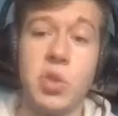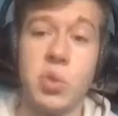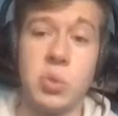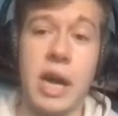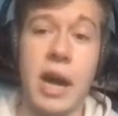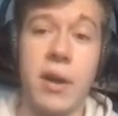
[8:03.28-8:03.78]
new
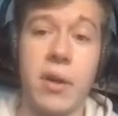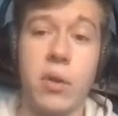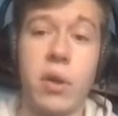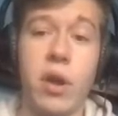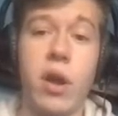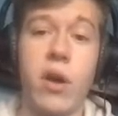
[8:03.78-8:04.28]

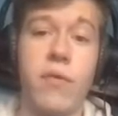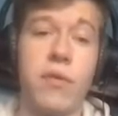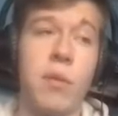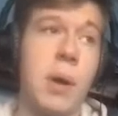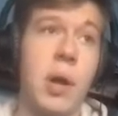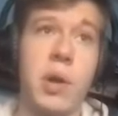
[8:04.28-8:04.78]
style of
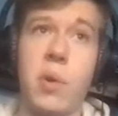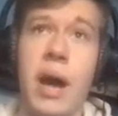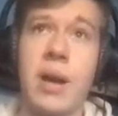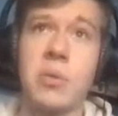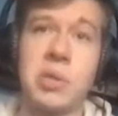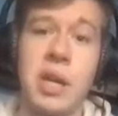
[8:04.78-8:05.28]
football, and
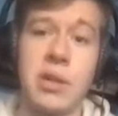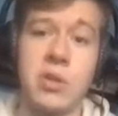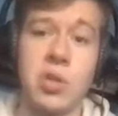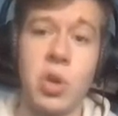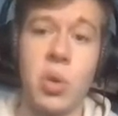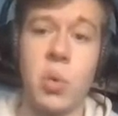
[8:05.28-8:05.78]
Ohio State
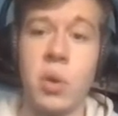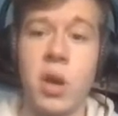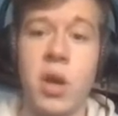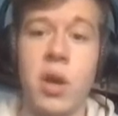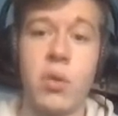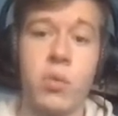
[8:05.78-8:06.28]
too,
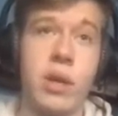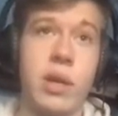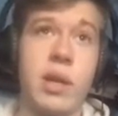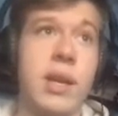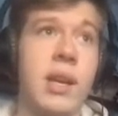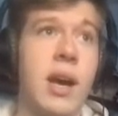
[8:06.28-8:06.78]

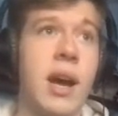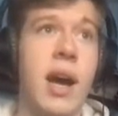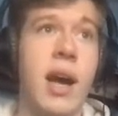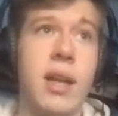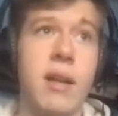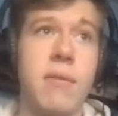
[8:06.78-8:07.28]
really.
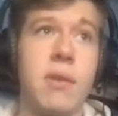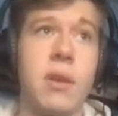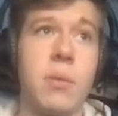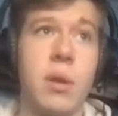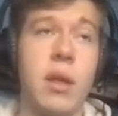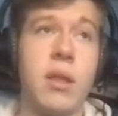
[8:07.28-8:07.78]

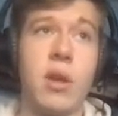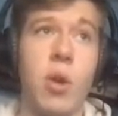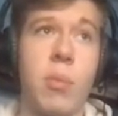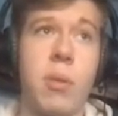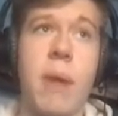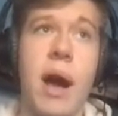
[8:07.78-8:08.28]
Even in the
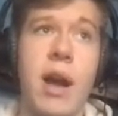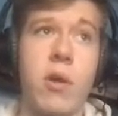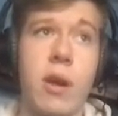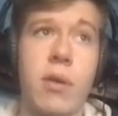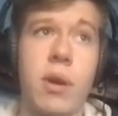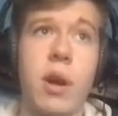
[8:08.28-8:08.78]
Urban Meyer
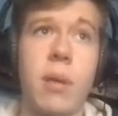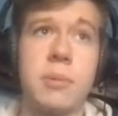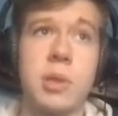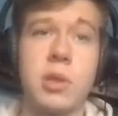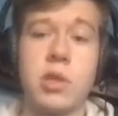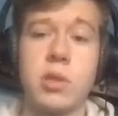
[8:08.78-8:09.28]
era up
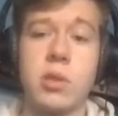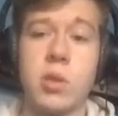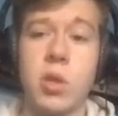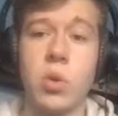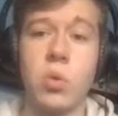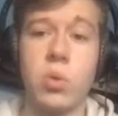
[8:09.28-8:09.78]
to just
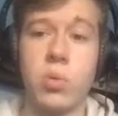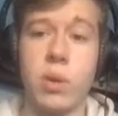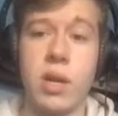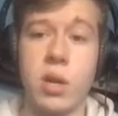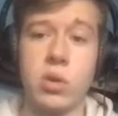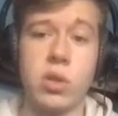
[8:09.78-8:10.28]

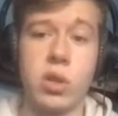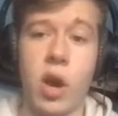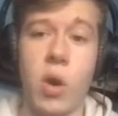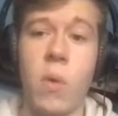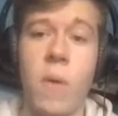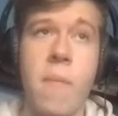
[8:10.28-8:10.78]
2-3 years
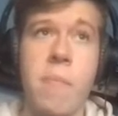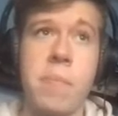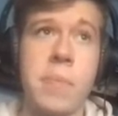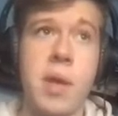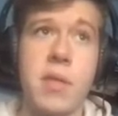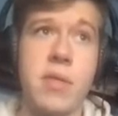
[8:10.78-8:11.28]
ago,
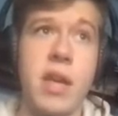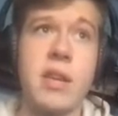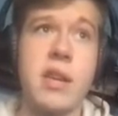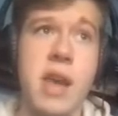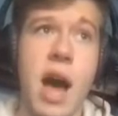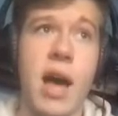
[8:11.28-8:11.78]
they
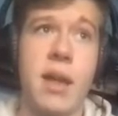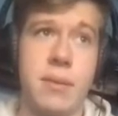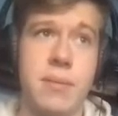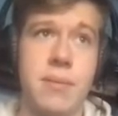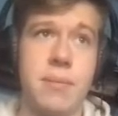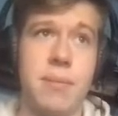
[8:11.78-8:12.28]
did not
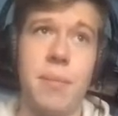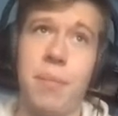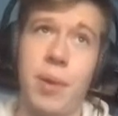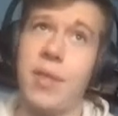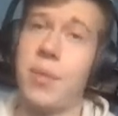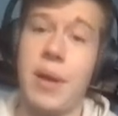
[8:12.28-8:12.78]

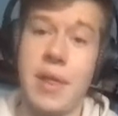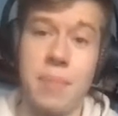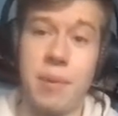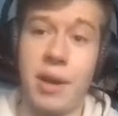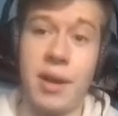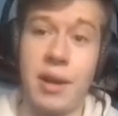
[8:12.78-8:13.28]
play the way they
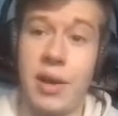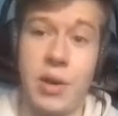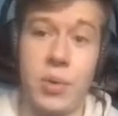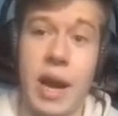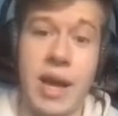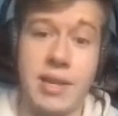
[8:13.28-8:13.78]
play
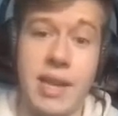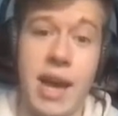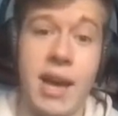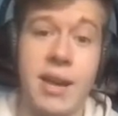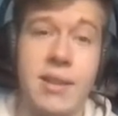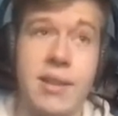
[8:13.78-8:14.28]
under Ryan
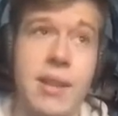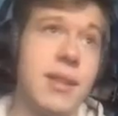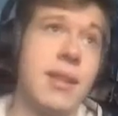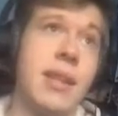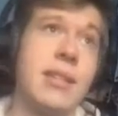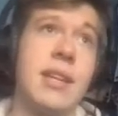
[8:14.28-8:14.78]
Day,
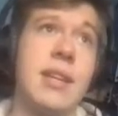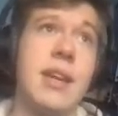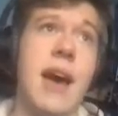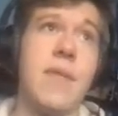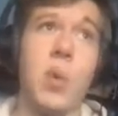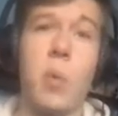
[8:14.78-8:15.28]
and they didn't
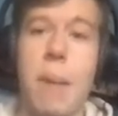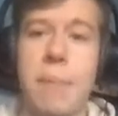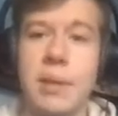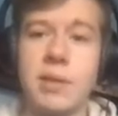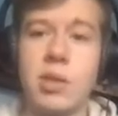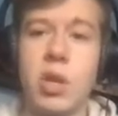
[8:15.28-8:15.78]
have the
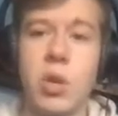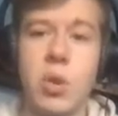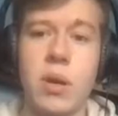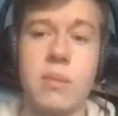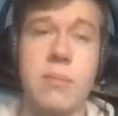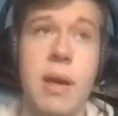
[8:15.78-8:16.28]
weapons to do
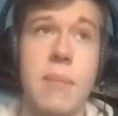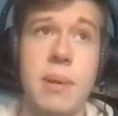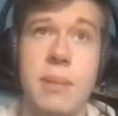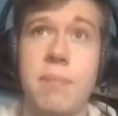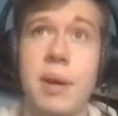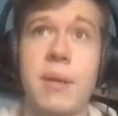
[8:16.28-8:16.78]
it
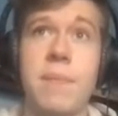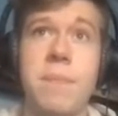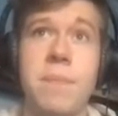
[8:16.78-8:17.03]
maybe, but